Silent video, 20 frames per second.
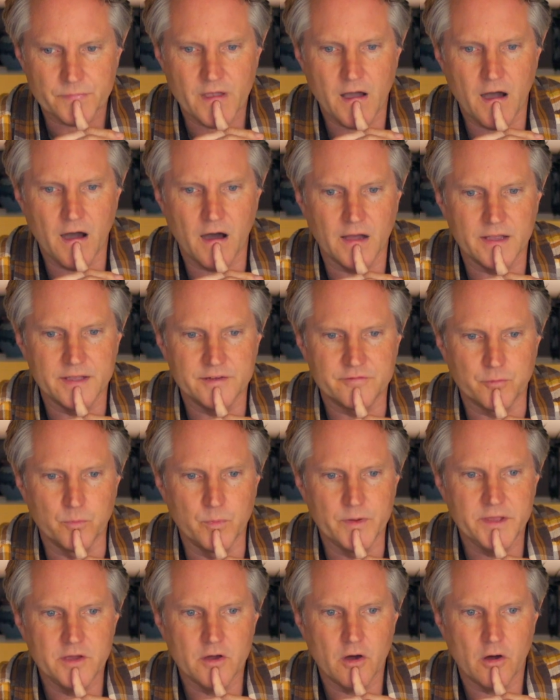if
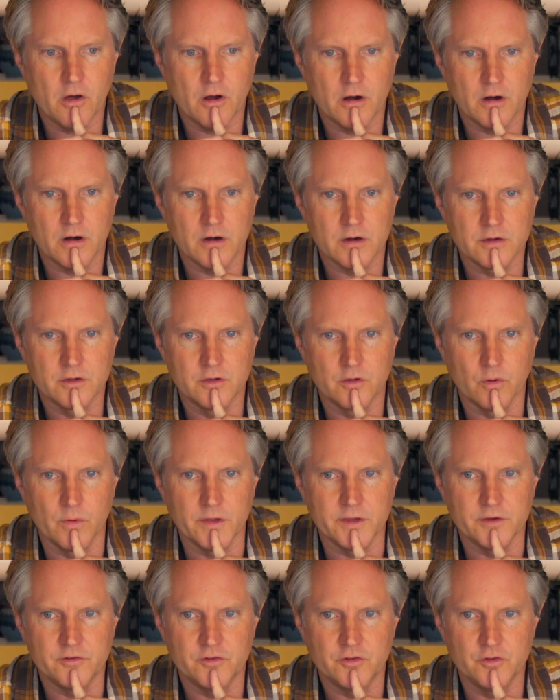we are
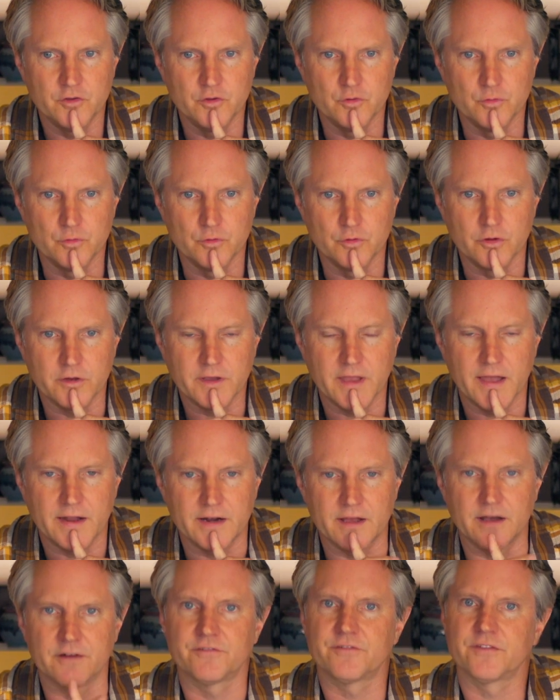going to look
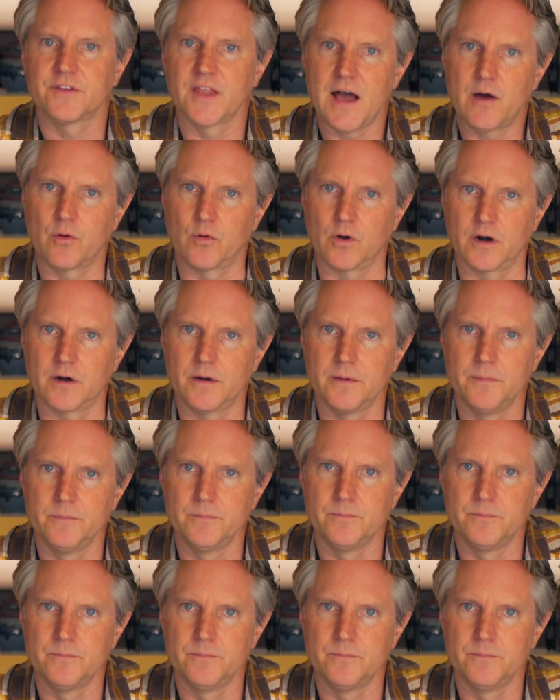at a flower,